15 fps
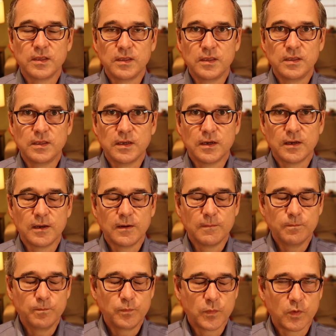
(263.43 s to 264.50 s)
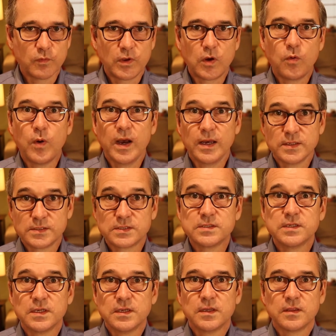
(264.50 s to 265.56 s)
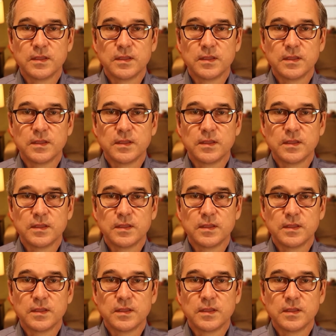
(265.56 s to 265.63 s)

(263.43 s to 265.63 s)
the request